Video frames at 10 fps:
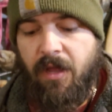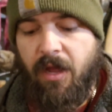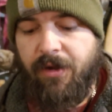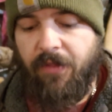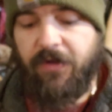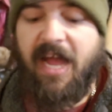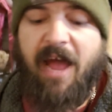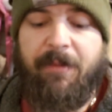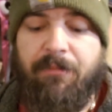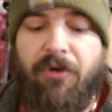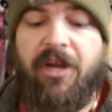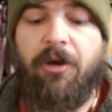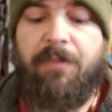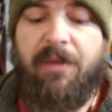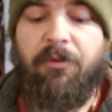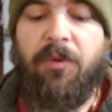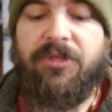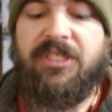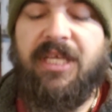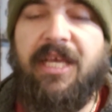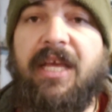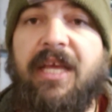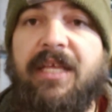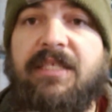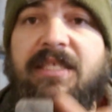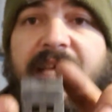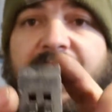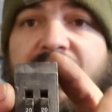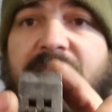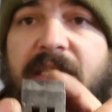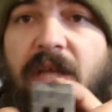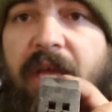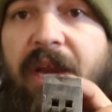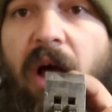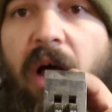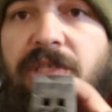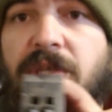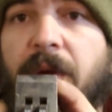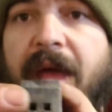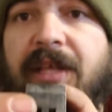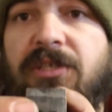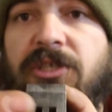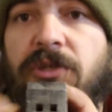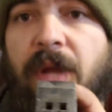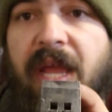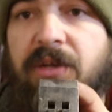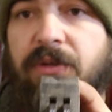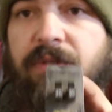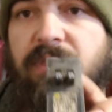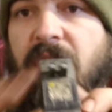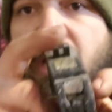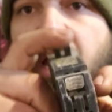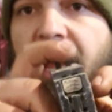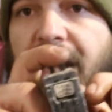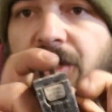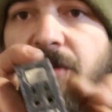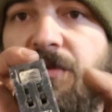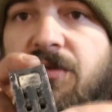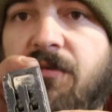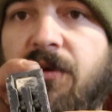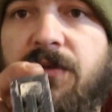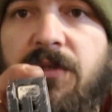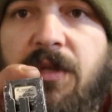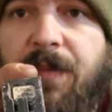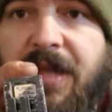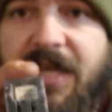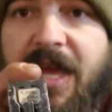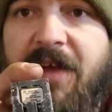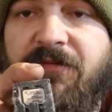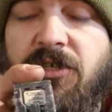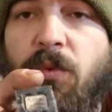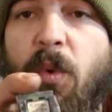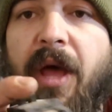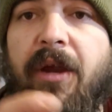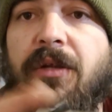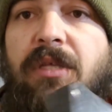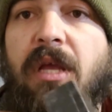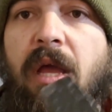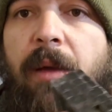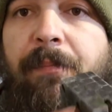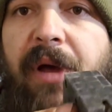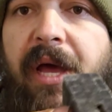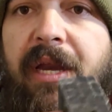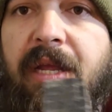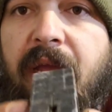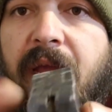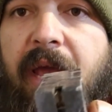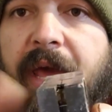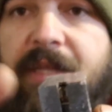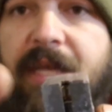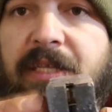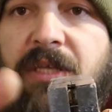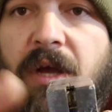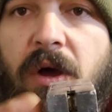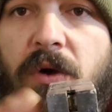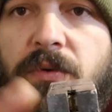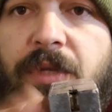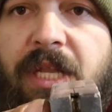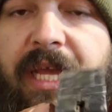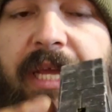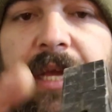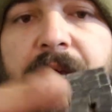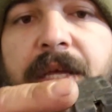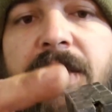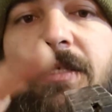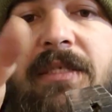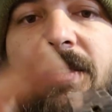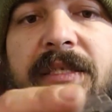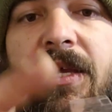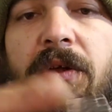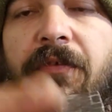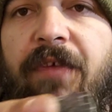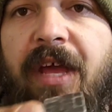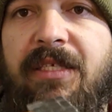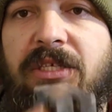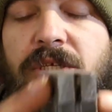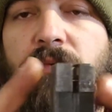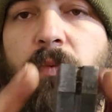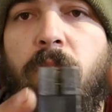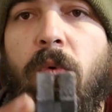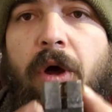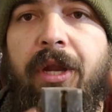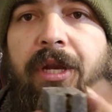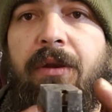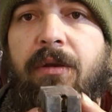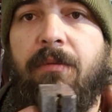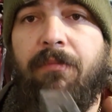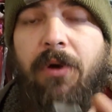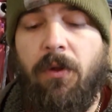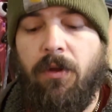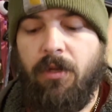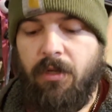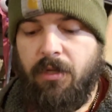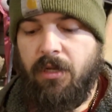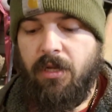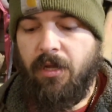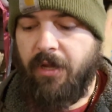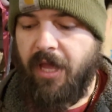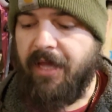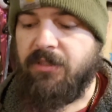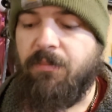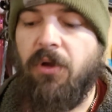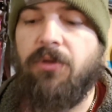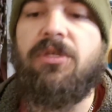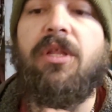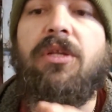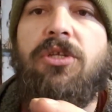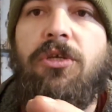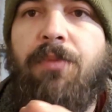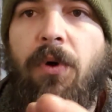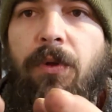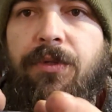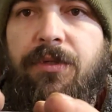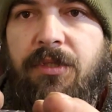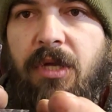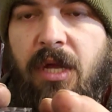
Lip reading: Another common breaker people will see is this. It also has two handles and two screws to have two wires. But it is only single phase. It's just one pole, okay, as opposed to the two poles.